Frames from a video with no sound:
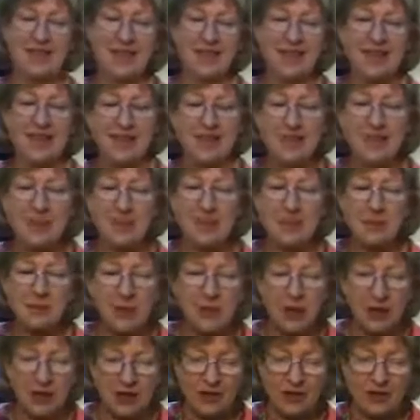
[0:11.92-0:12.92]
In this
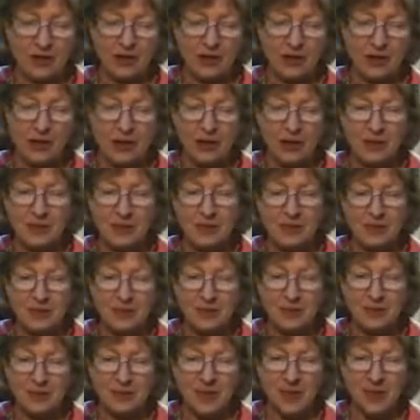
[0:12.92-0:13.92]
part of the book,
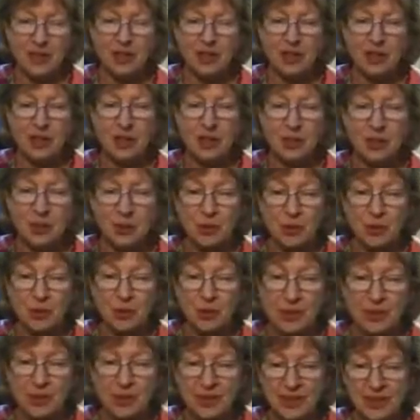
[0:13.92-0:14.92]
Part 2,
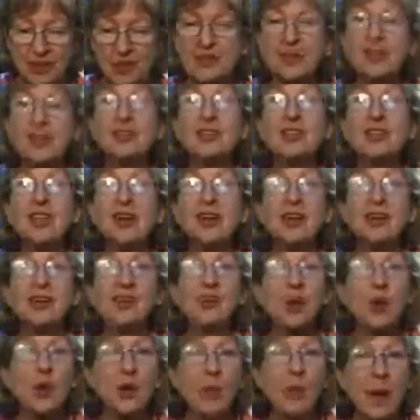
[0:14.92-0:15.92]
called
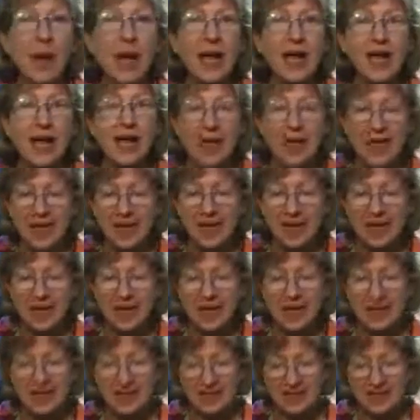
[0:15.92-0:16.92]
Away,
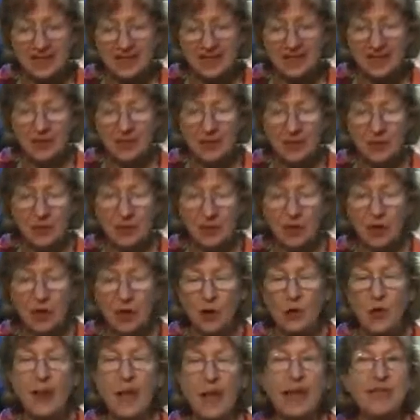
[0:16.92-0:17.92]
we go
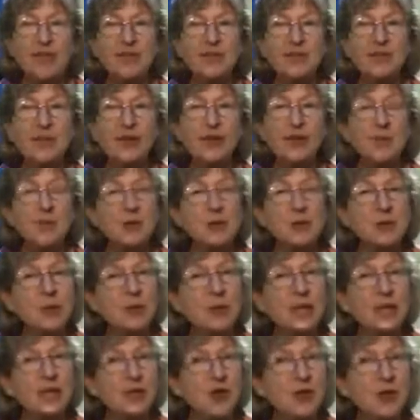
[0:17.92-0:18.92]
back and forth
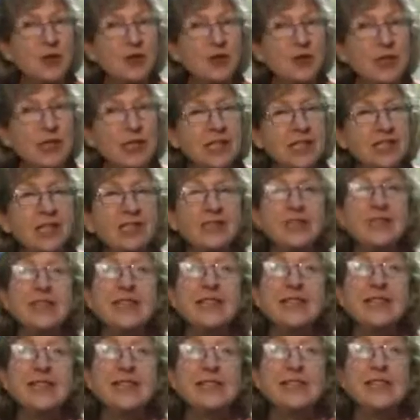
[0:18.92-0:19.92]
between the Overleader
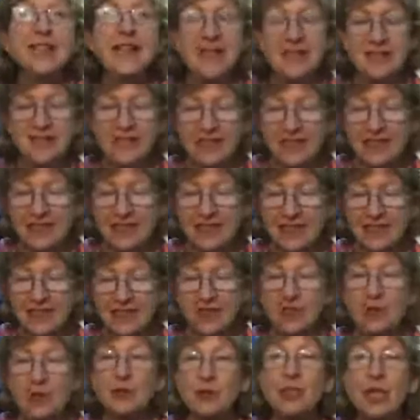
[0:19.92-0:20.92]
and Celeste.
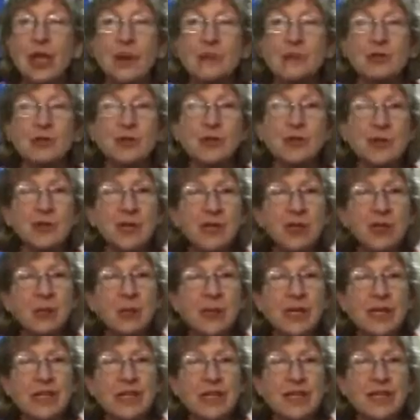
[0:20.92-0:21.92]
So Chapter
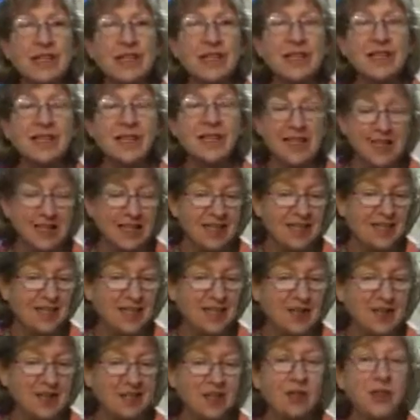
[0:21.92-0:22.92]
31
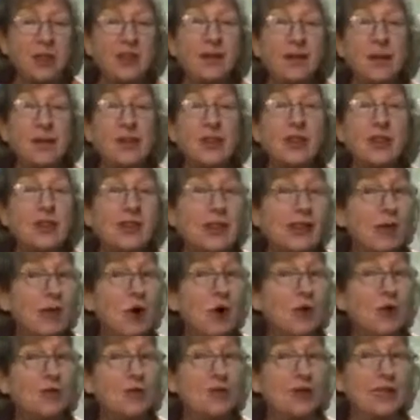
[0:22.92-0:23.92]
is with the
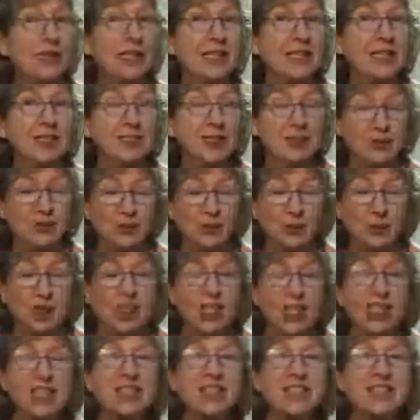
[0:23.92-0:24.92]
Overleader. We're going
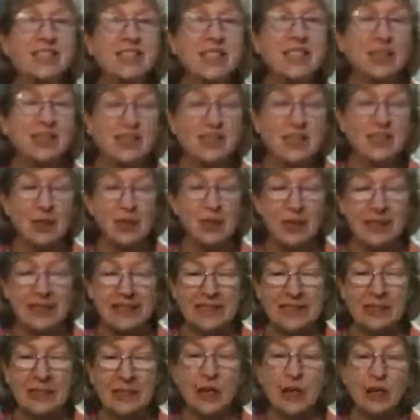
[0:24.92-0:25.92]
to discover some things
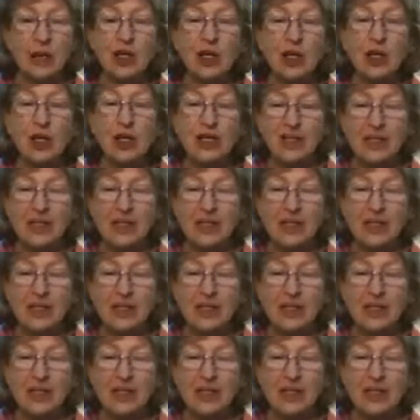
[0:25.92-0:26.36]
about her.